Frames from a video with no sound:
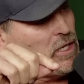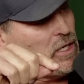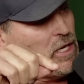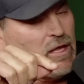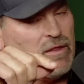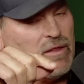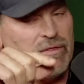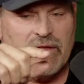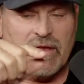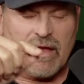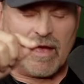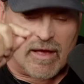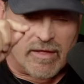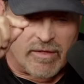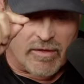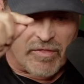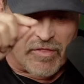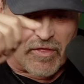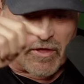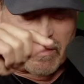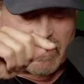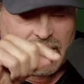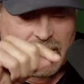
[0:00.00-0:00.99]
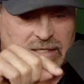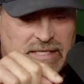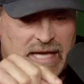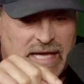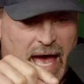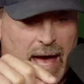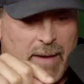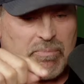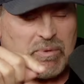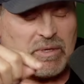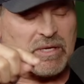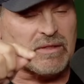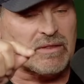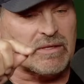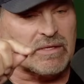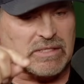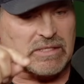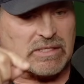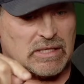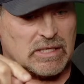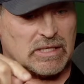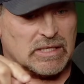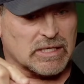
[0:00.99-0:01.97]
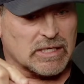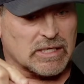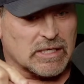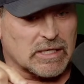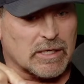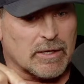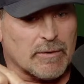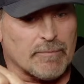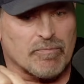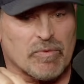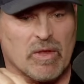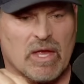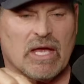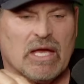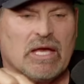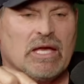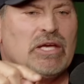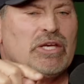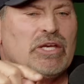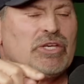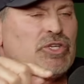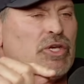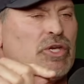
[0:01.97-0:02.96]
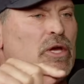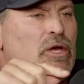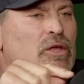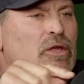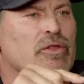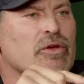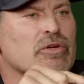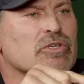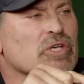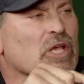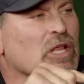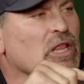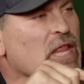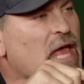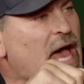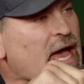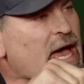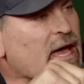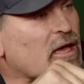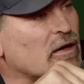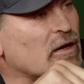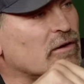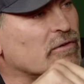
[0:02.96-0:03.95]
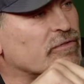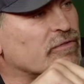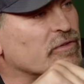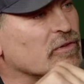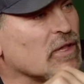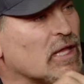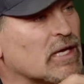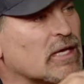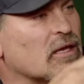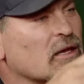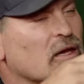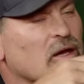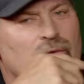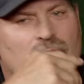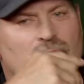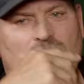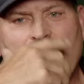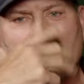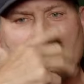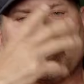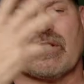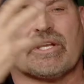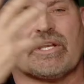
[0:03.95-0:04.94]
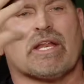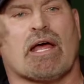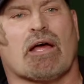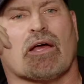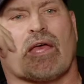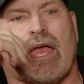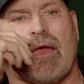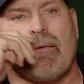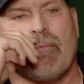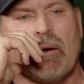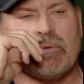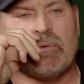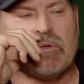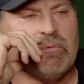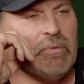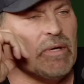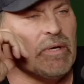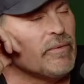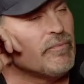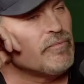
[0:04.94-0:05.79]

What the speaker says: The other thing that has happened in this league is there's a lack of, like, Roger Goodell came up to me.